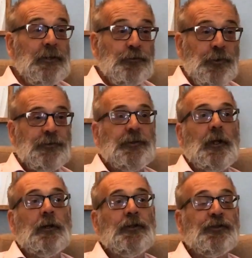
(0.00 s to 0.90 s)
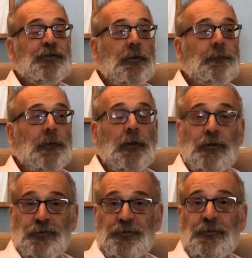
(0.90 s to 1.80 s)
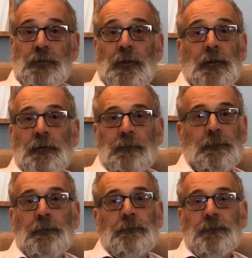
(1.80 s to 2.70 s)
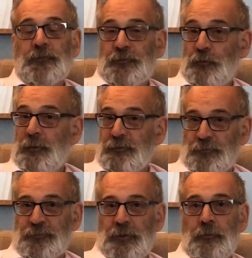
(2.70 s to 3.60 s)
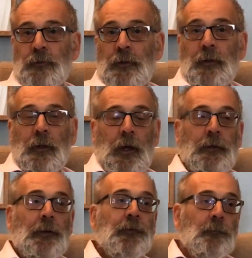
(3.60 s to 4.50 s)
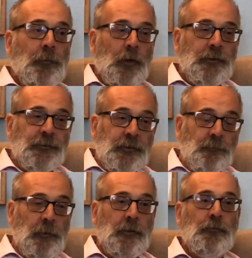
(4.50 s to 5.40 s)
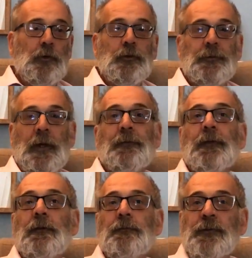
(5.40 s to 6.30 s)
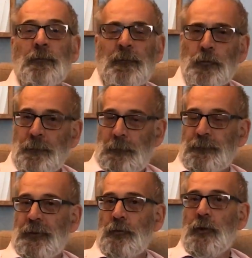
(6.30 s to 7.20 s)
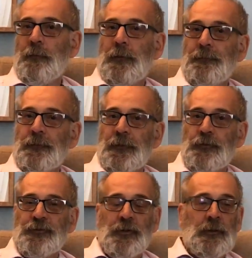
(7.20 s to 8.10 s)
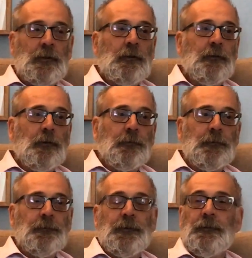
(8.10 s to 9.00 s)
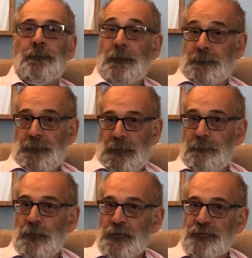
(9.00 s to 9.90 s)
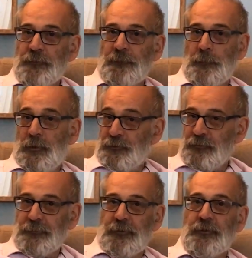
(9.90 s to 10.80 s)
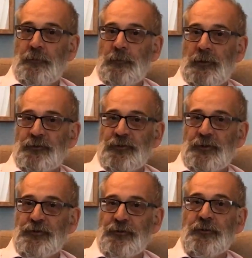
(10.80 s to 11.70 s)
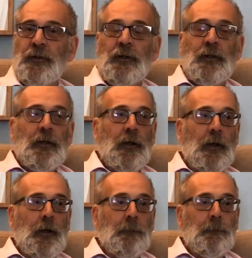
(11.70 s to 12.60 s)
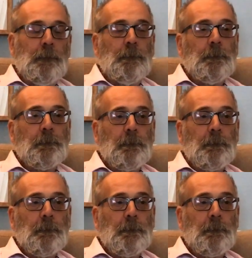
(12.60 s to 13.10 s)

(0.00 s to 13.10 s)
in interest in our history over the last two years or so, and I think Pride did play a role in that. I think some of it would have happened anyway. I mean, I think there is, you know, the, the 50th anniversary of the partial decriminalisation um,